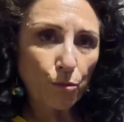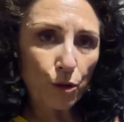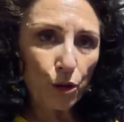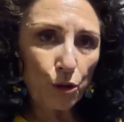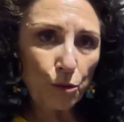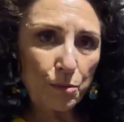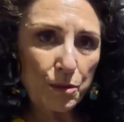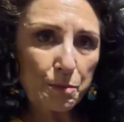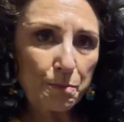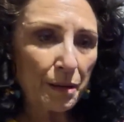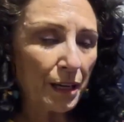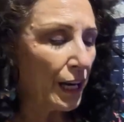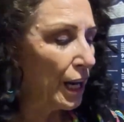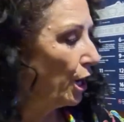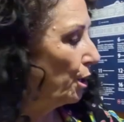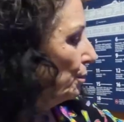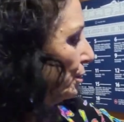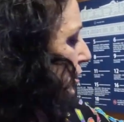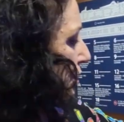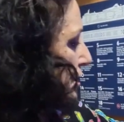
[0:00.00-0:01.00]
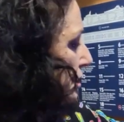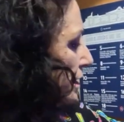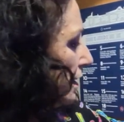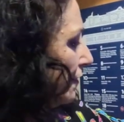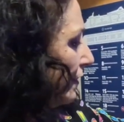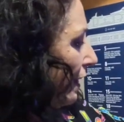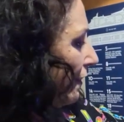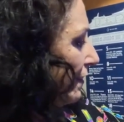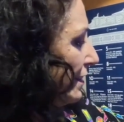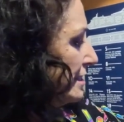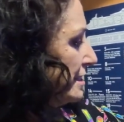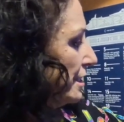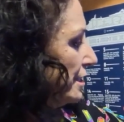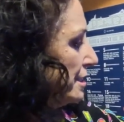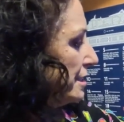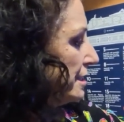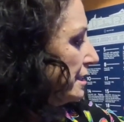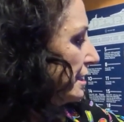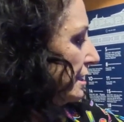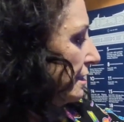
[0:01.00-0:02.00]
rooms below us, then there's
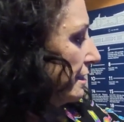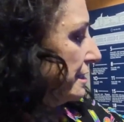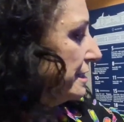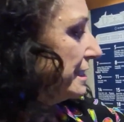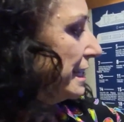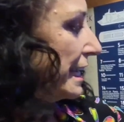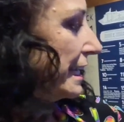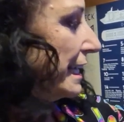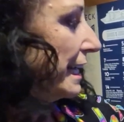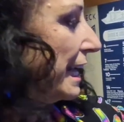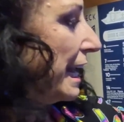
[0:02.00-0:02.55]
us, deck